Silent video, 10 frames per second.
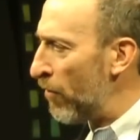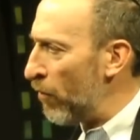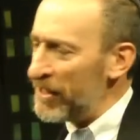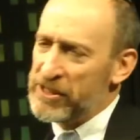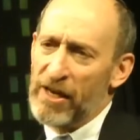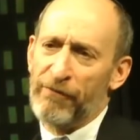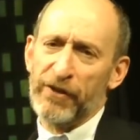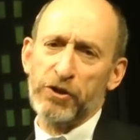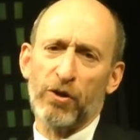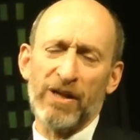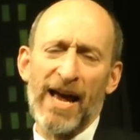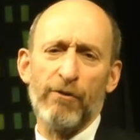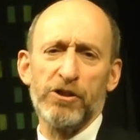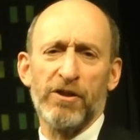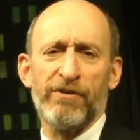What's the official
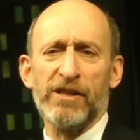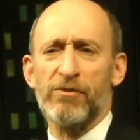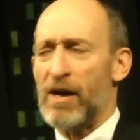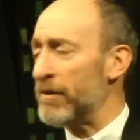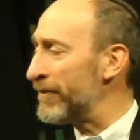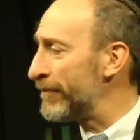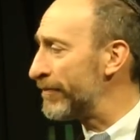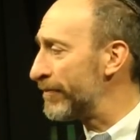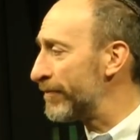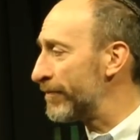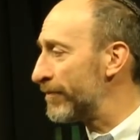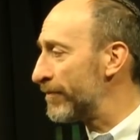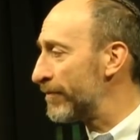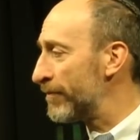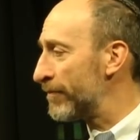language of Israel?
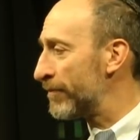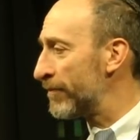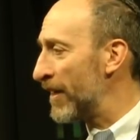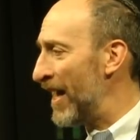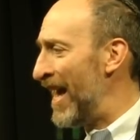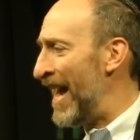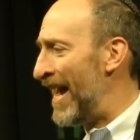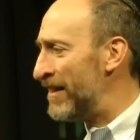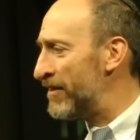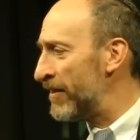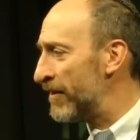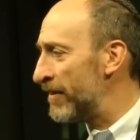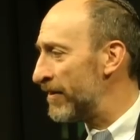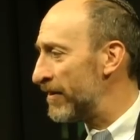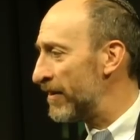And
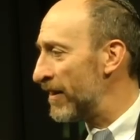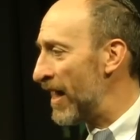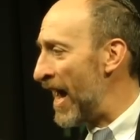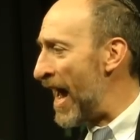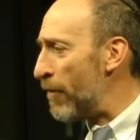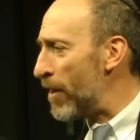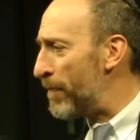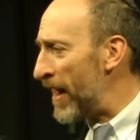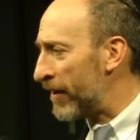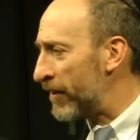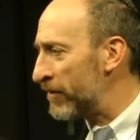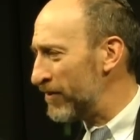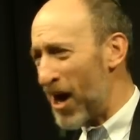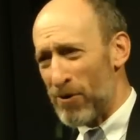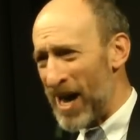Arabic.
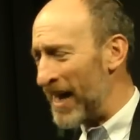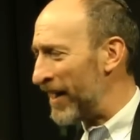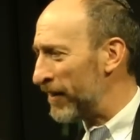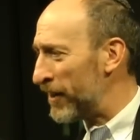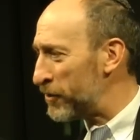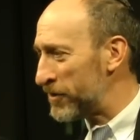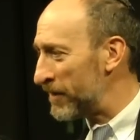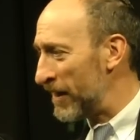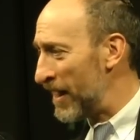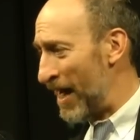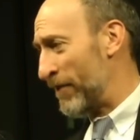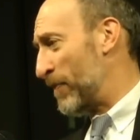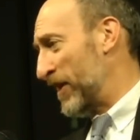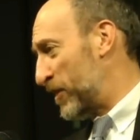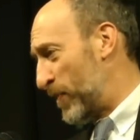No, not English.
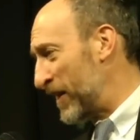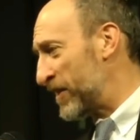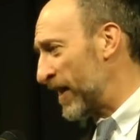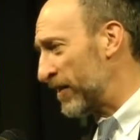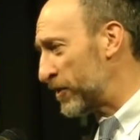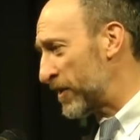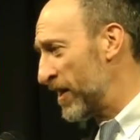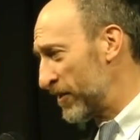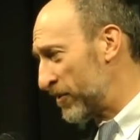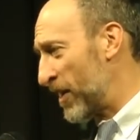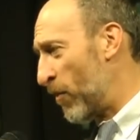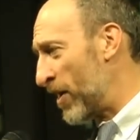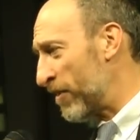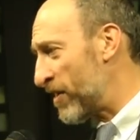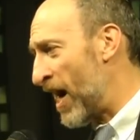Everybody speaks English. It's because they
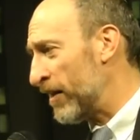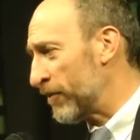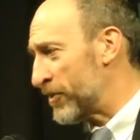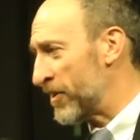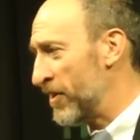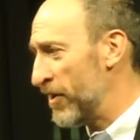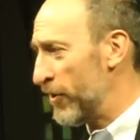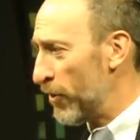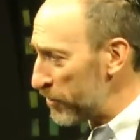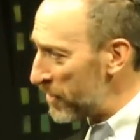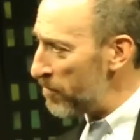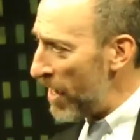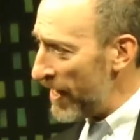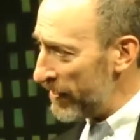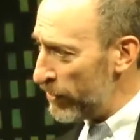want our dollars, yours and
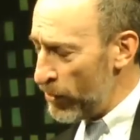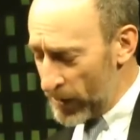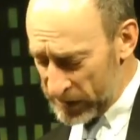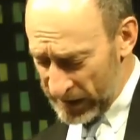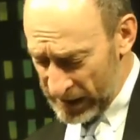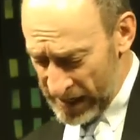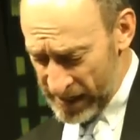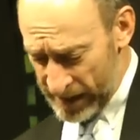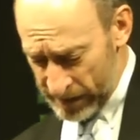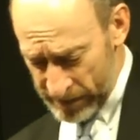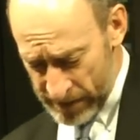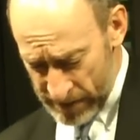mine, U.S. and Canadian.